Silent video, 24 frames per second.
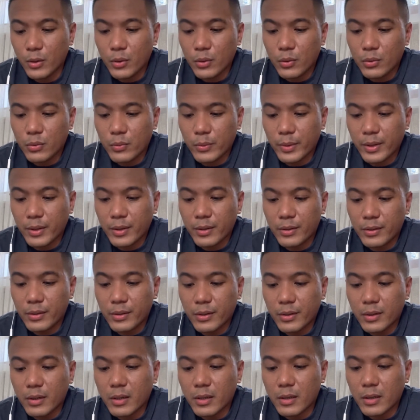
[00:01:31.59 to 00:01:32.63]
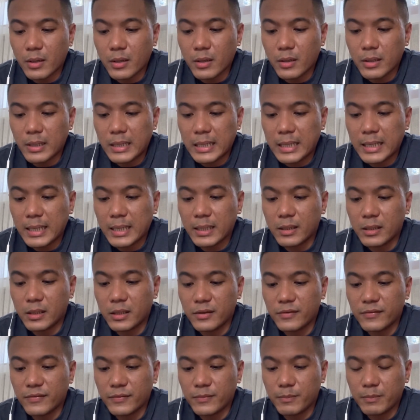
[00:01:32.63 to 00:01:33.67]
where there are a lot
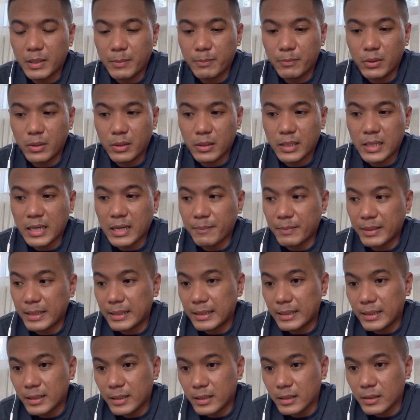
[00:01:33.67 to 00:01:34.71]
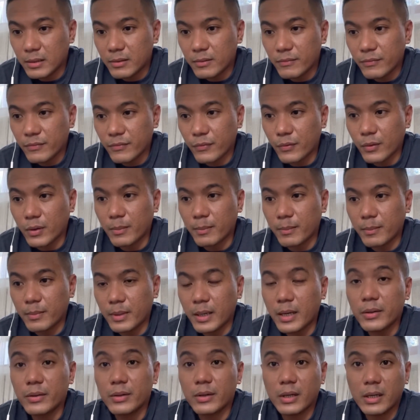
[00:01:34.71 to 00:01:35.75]
of people coming in from
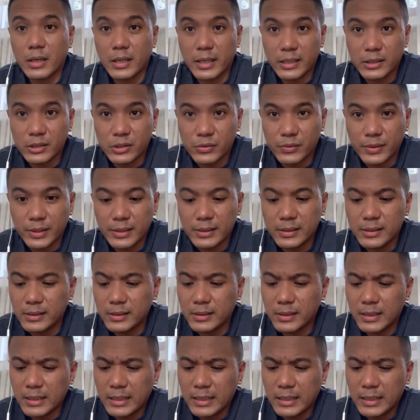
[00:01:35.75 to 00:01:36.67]
other countries,